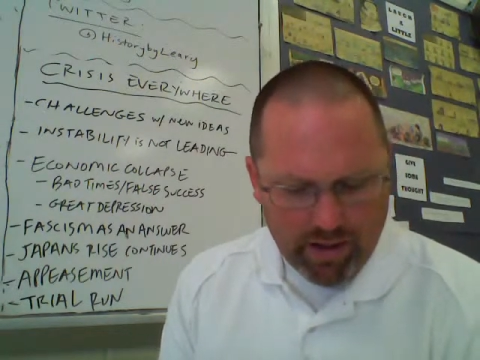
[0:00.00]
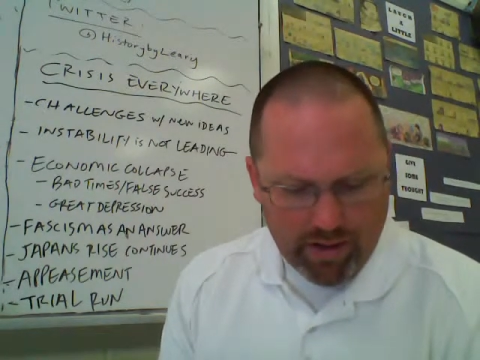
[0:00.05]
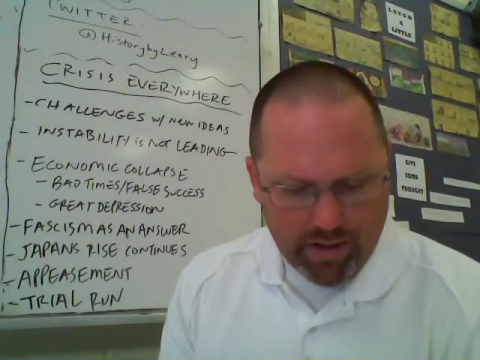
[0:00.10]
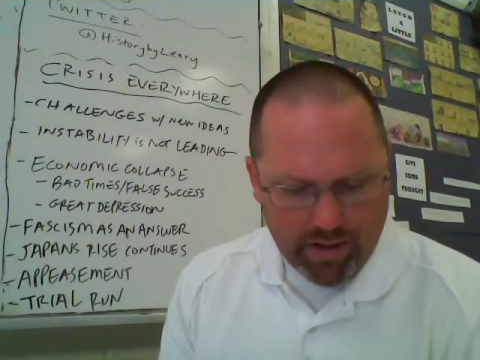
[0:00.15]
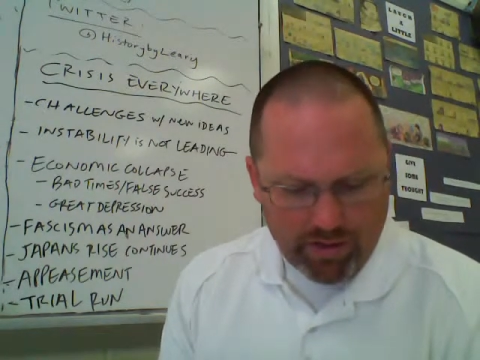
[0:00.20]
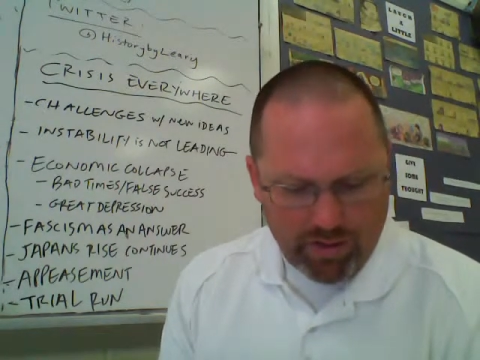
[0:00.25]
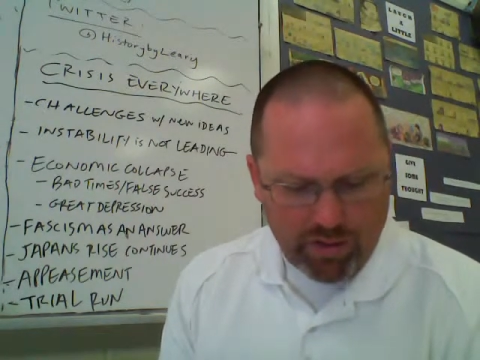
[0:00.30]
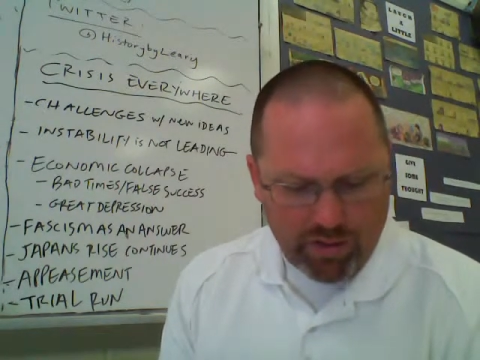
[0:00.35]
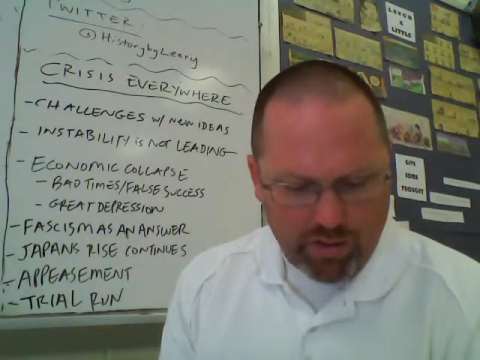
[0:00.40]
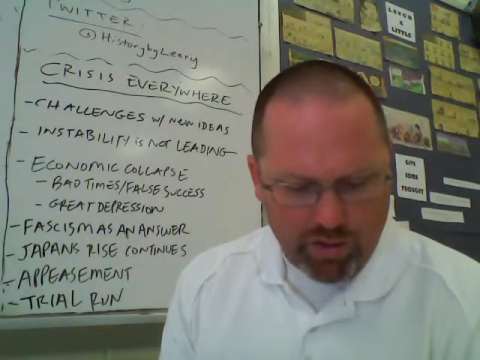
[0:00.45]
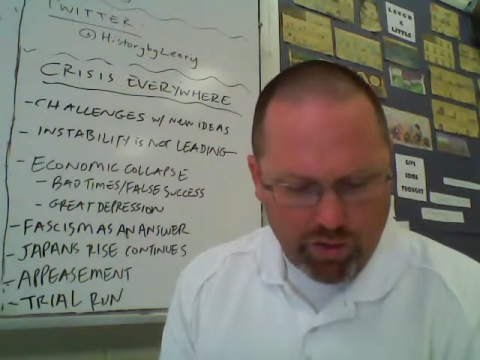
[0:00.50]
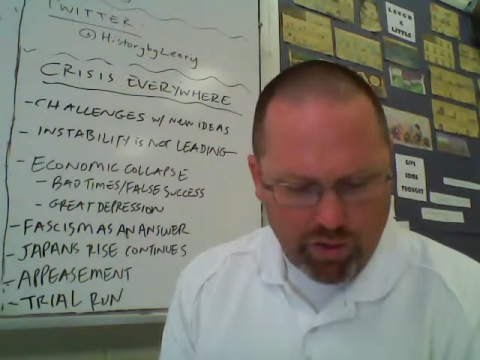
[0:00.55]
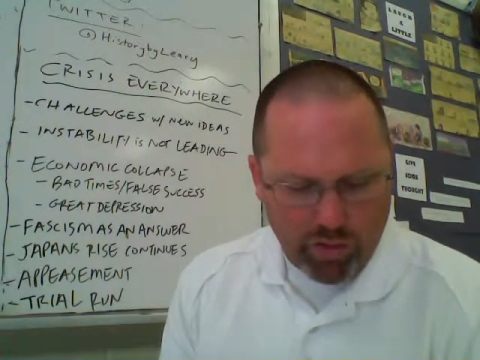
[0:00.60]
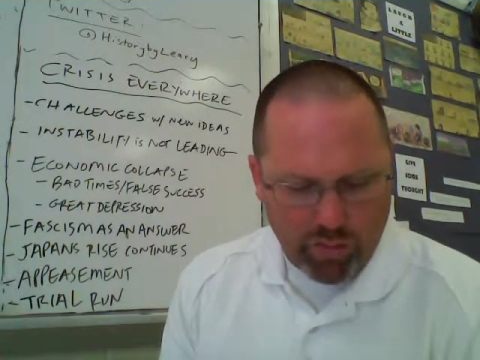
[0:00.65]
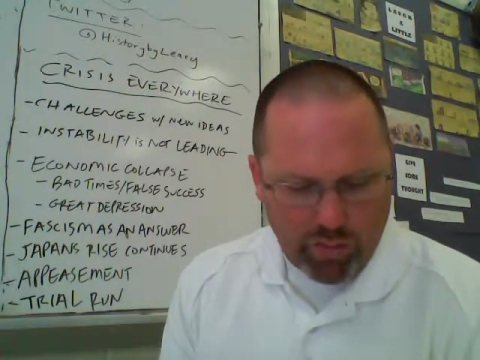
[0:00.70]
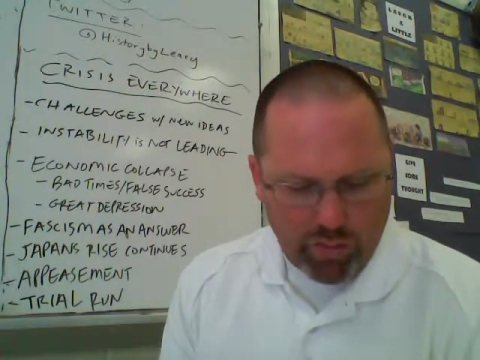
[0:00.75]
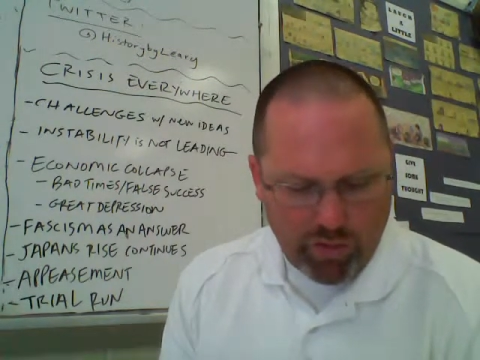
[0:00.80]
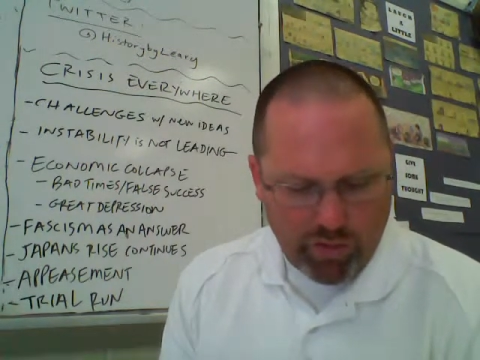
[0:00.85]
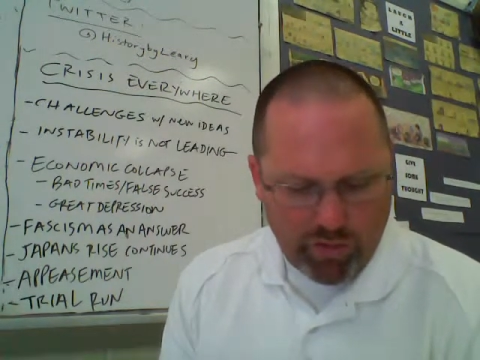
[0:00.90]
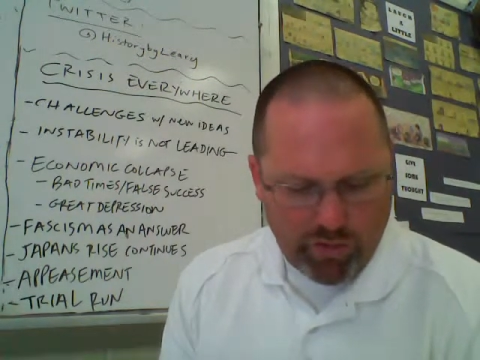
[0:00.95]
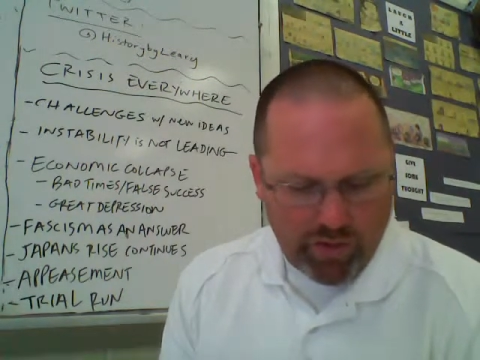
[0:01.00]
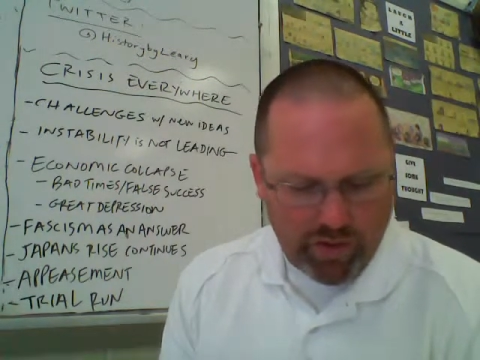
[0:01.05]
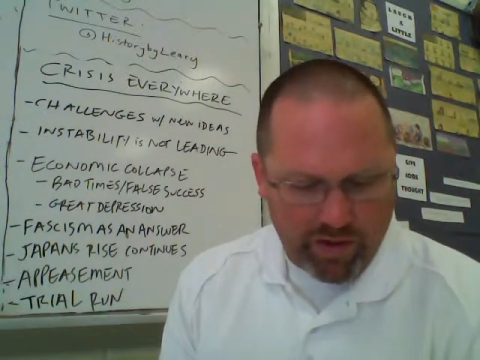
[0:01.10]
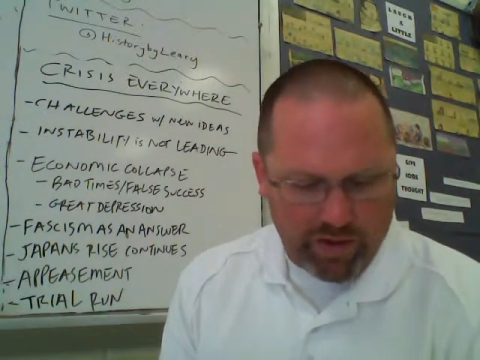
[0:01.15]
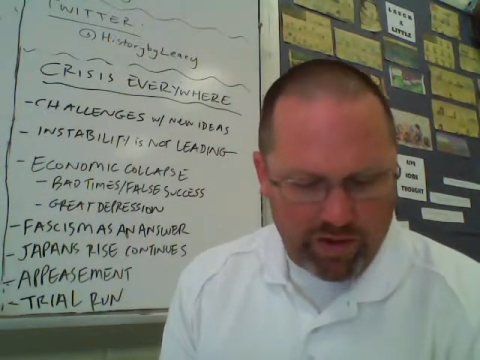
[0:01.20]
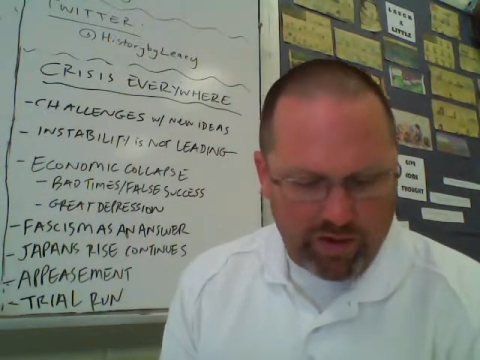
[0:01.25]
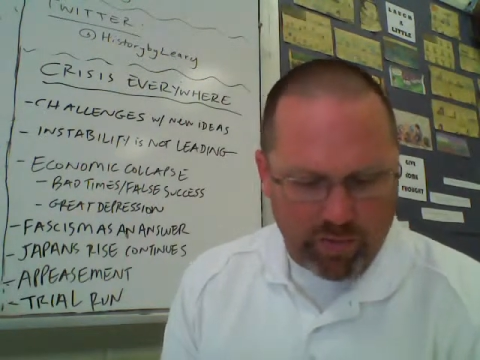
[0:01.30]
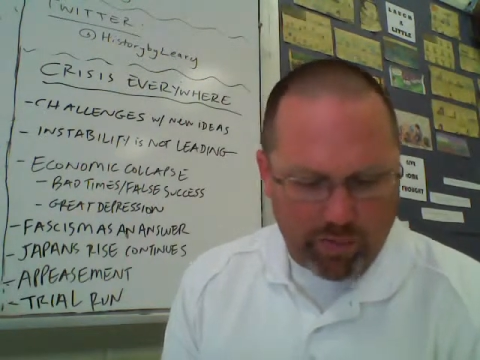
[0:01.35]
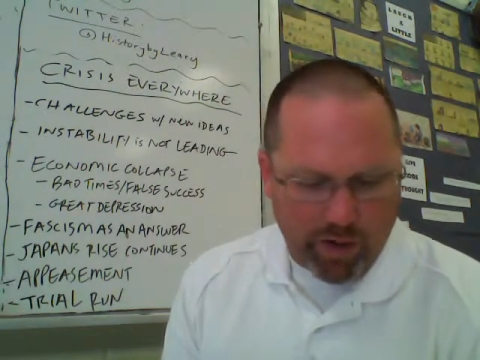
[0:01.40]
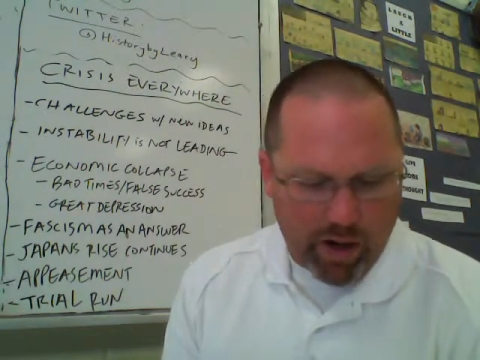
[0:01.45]
his group to
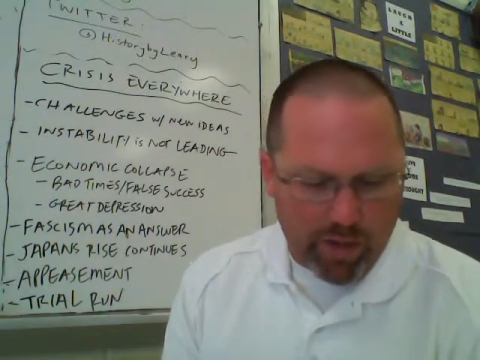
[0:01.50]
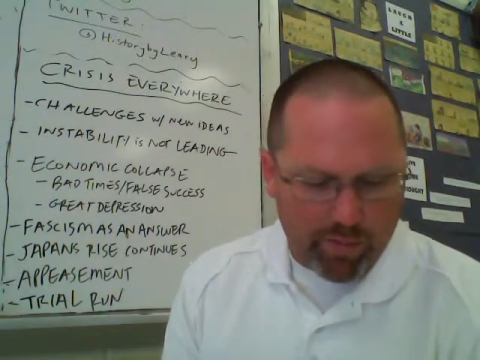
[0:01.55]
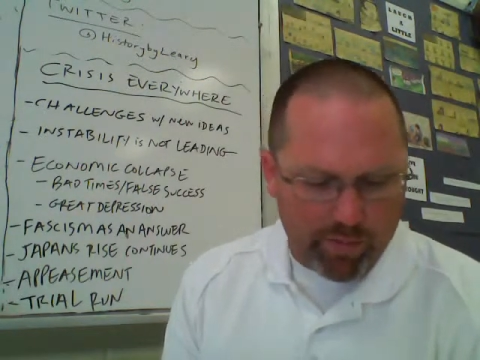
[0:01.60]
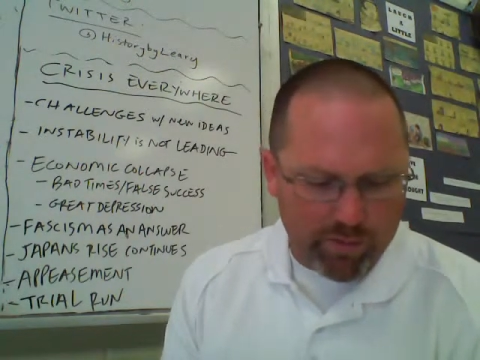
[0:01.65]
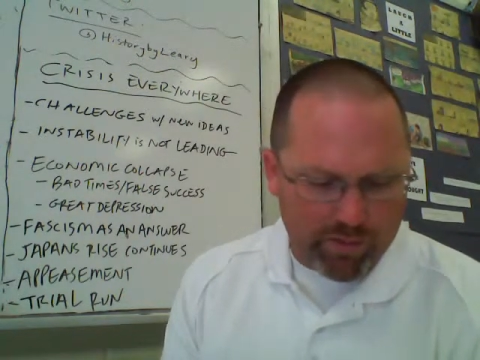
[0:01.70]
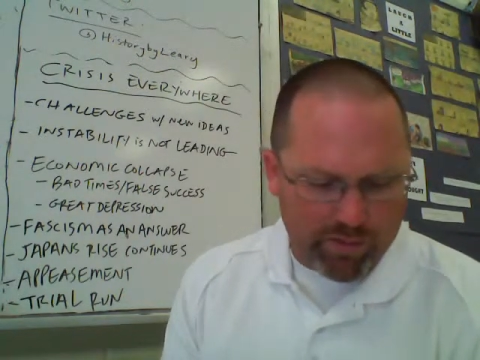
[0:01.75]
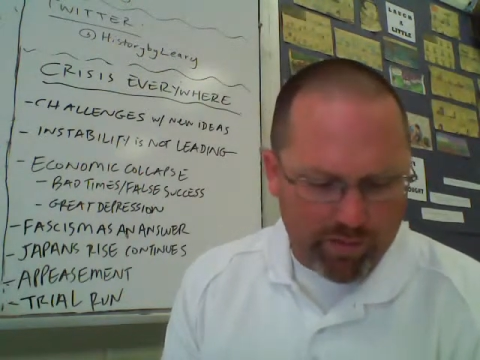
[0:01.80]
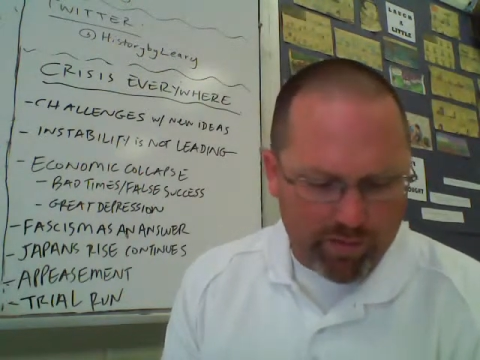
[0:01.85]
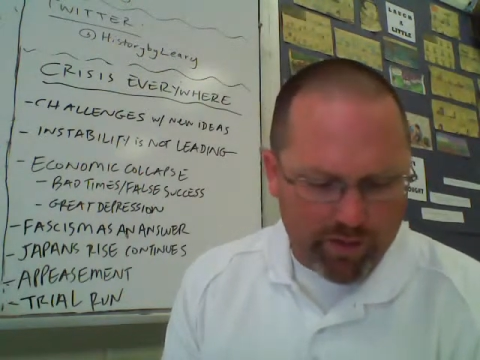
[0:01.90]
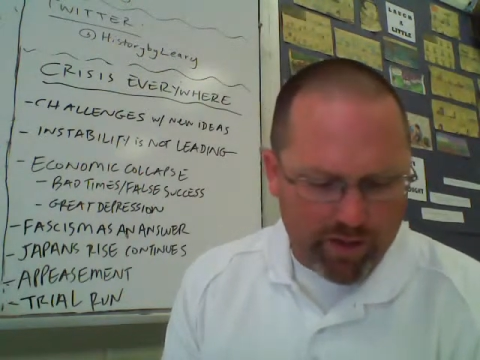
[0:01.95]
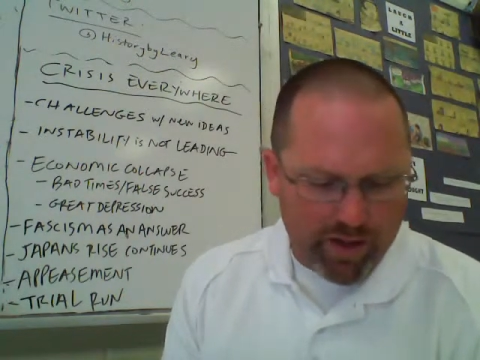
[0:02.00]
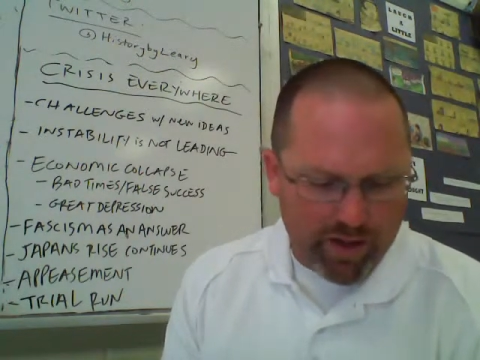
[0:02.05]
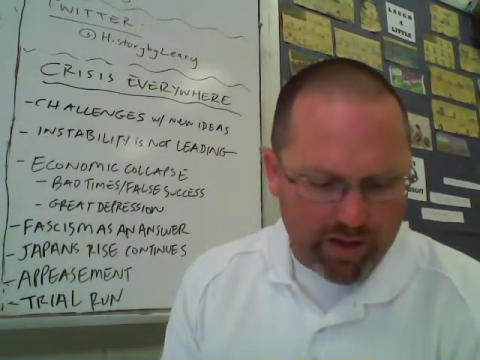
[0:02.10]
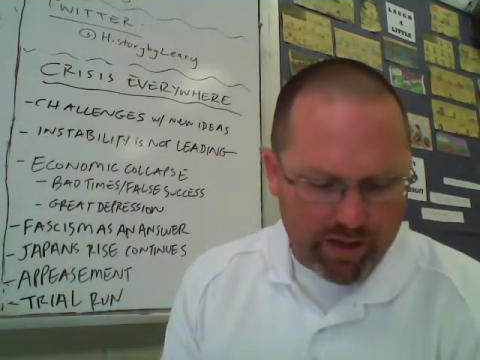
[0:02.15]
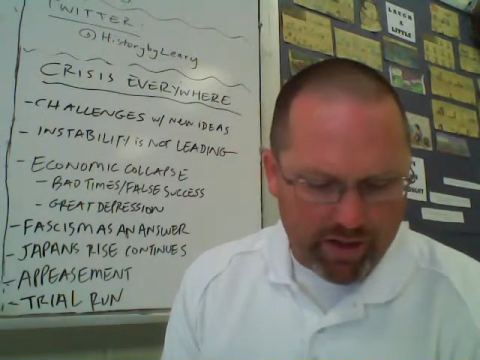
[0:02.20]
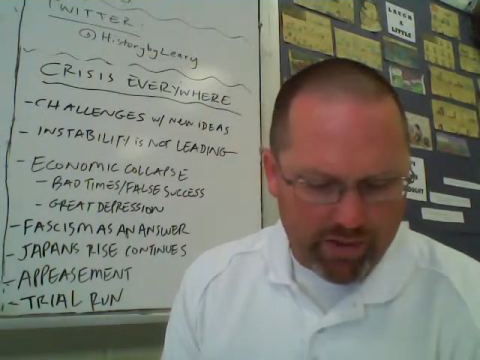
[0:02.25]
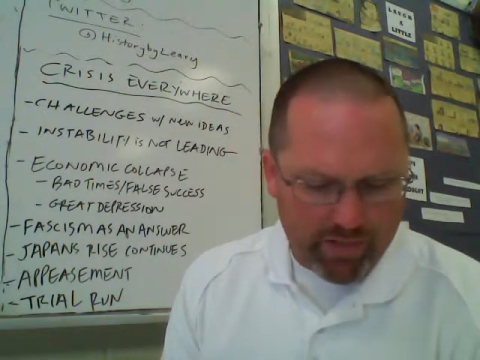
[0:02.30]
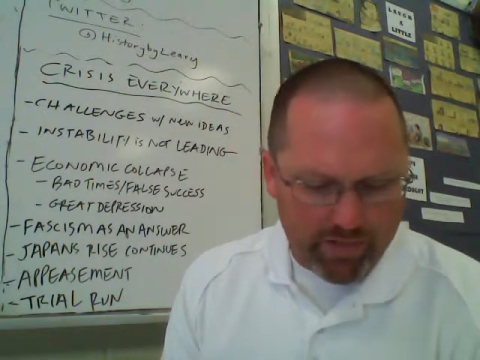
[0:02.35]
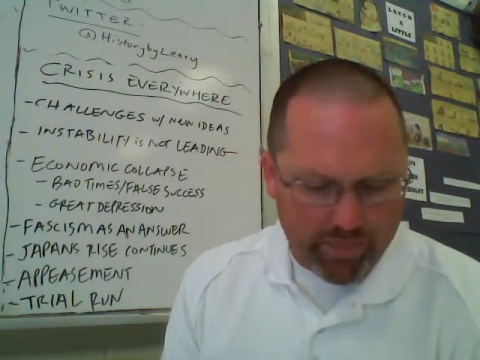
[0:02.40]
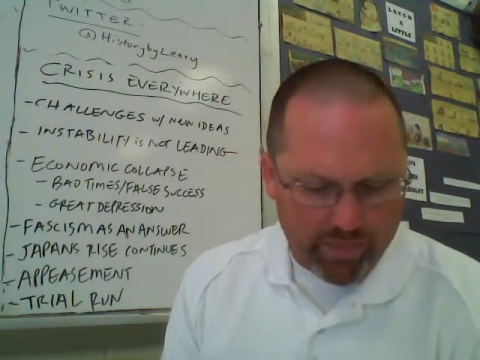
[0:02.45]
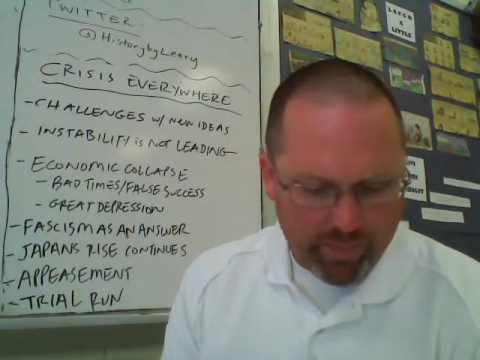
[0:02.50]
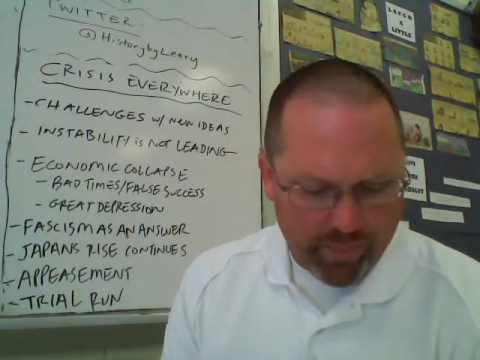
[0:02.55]
fix the problems of Italy.